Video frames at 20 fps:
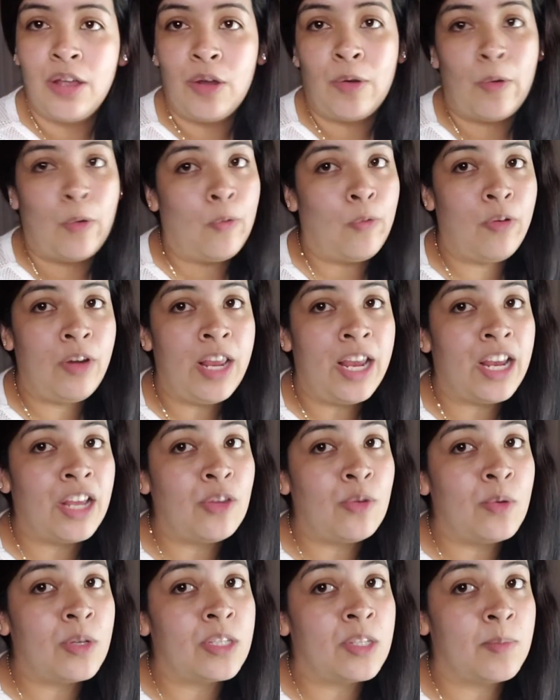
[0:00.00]
Hopefully I can
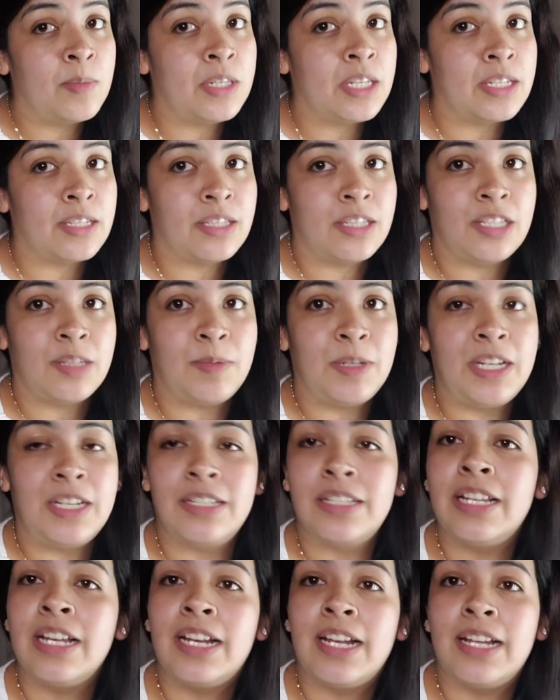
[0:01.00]
do it some justice,
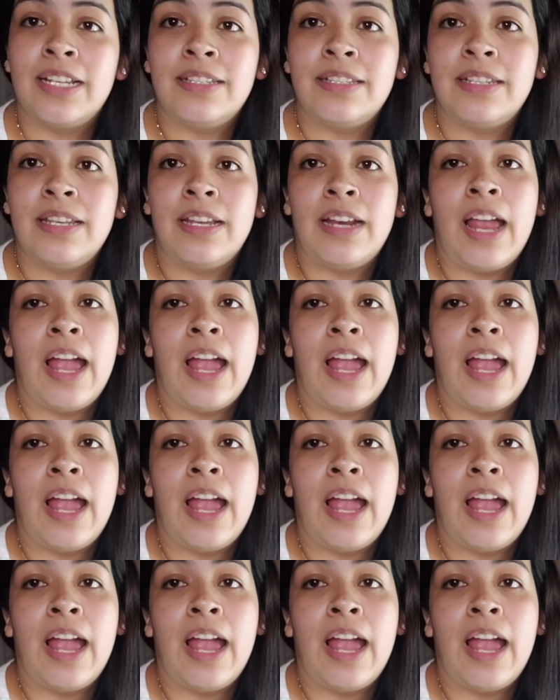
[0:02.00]
because like I said,